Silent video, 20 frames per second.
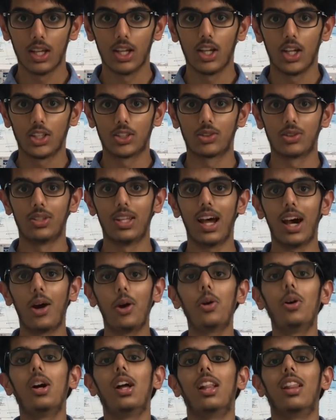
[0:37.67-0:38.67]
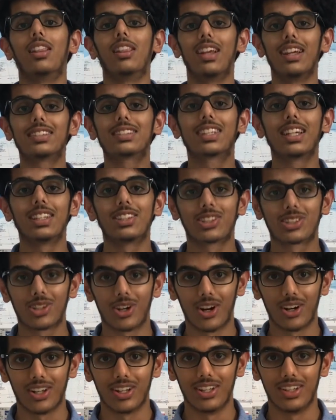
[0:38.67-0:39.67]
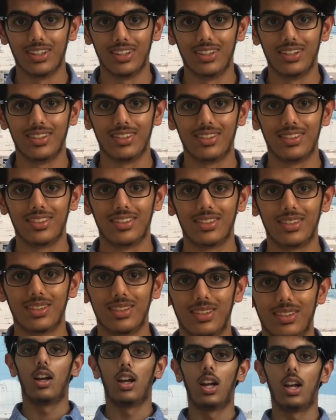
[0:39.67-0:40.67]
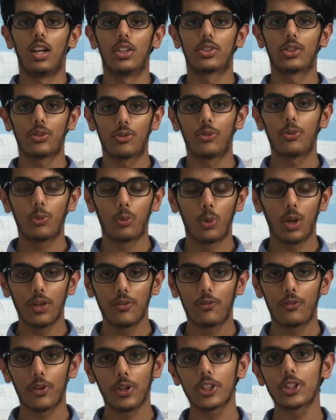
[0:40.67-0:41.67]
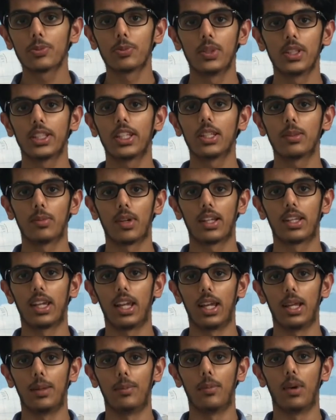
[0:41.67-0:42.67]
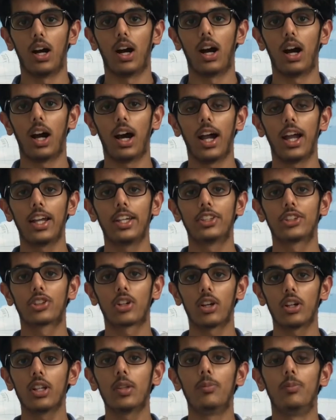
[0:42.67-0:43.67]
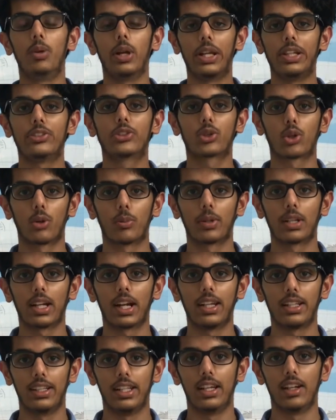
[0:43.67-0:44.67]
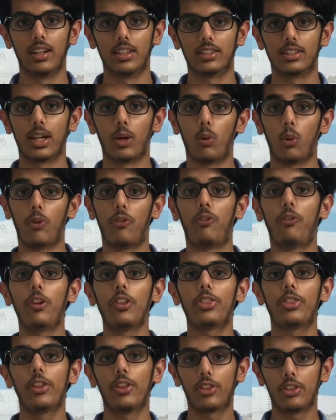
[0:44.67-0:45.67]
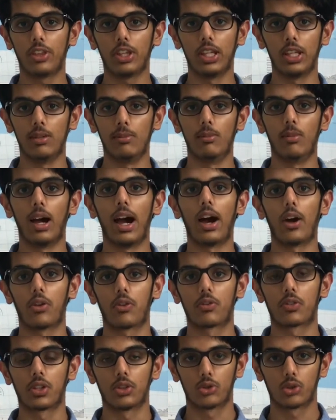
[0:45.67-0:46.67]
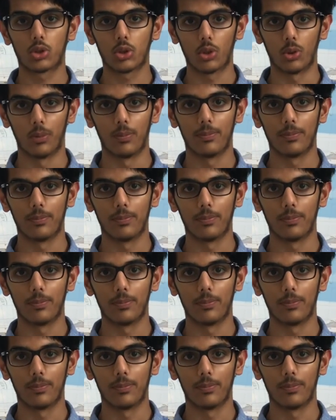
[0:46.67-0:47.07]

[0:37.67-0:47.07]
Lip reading: So now, let's get started. So when first making my game, I started brainstorming ideas that would fit the theme Out of Control.